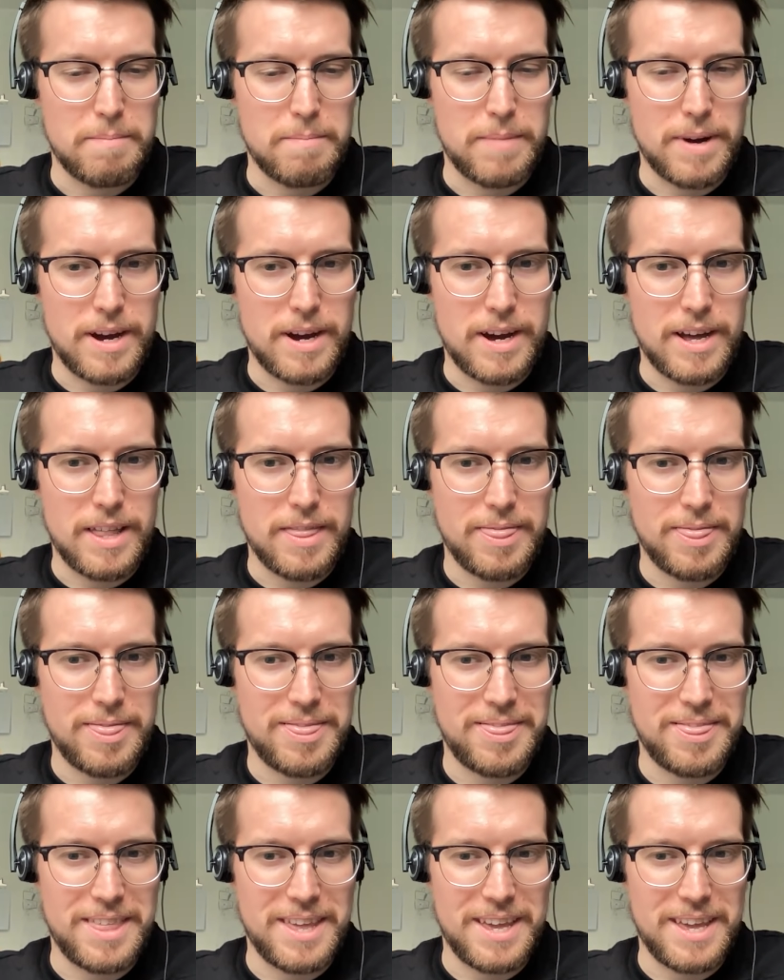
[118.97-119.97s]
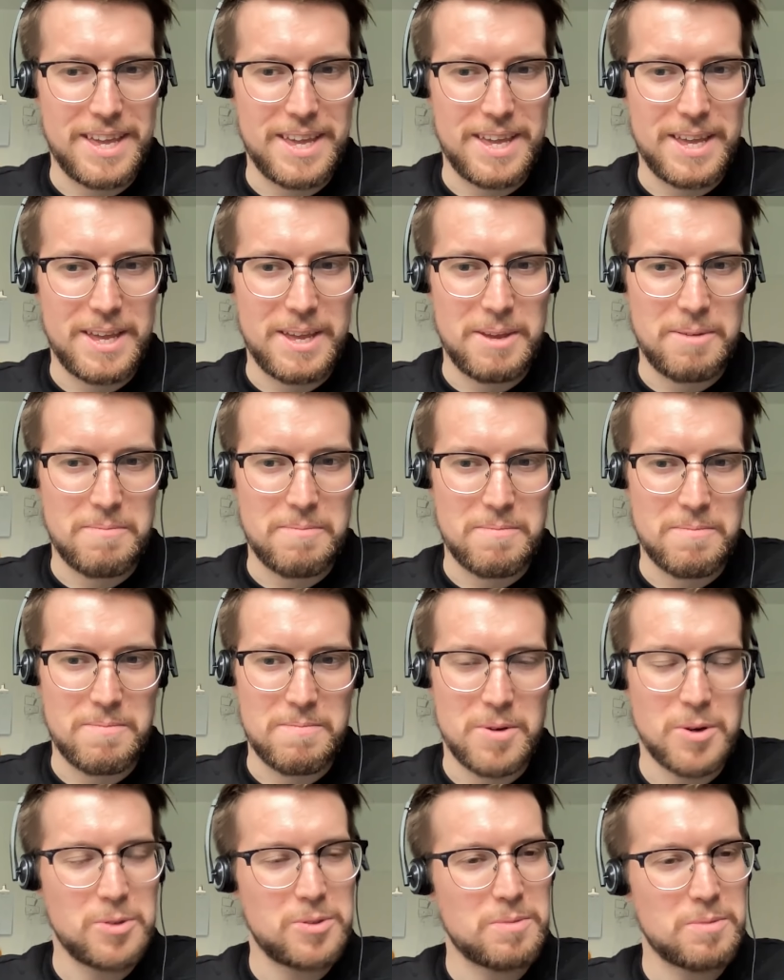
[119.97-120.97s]
But the
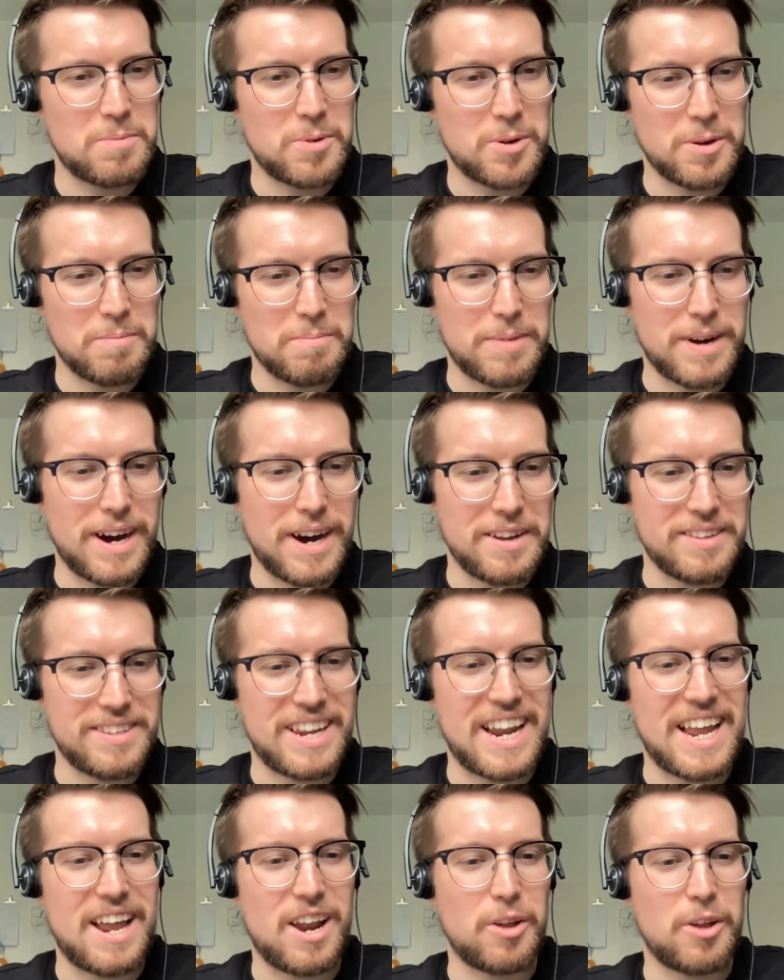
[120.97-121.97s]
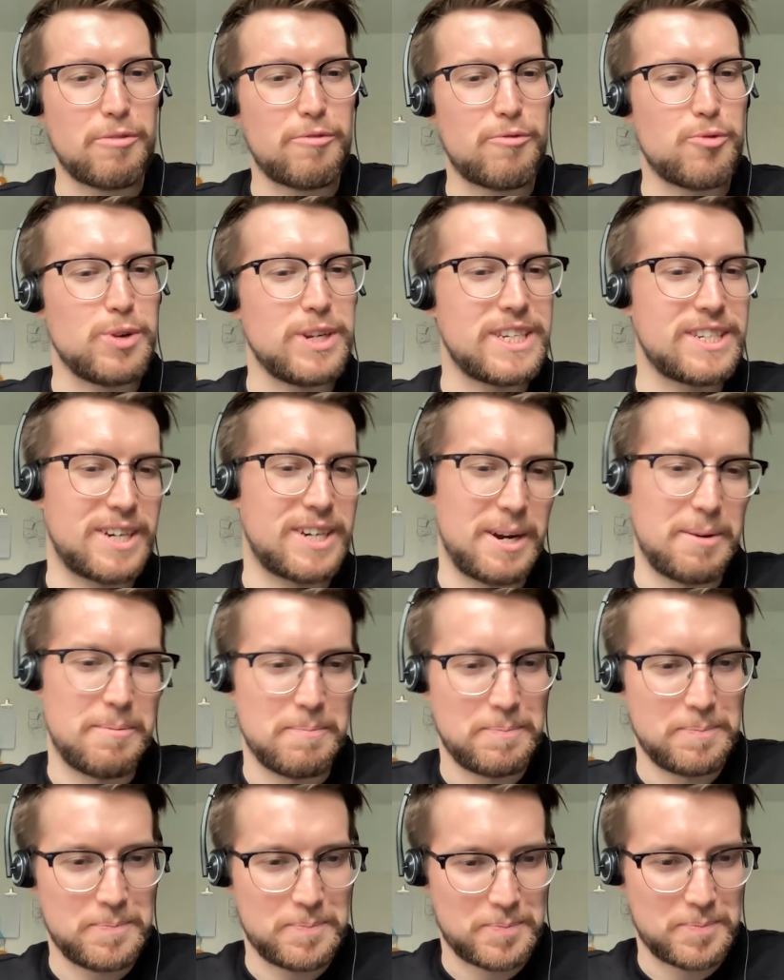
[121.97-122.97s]
most important part is that I had a lot of free
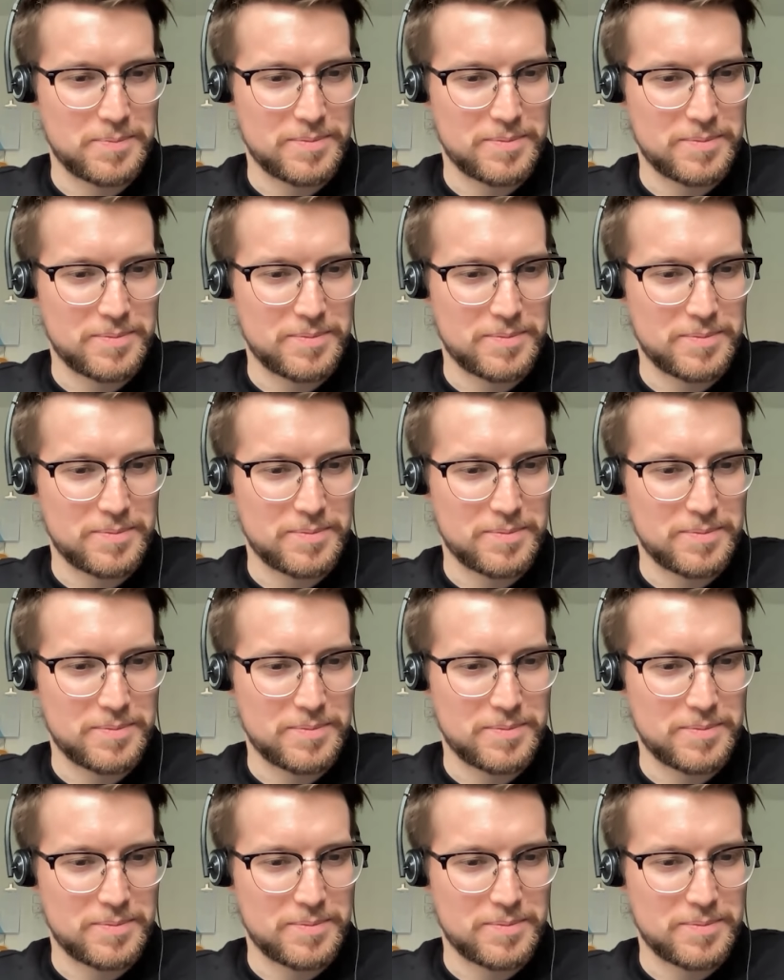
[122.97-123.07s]
time.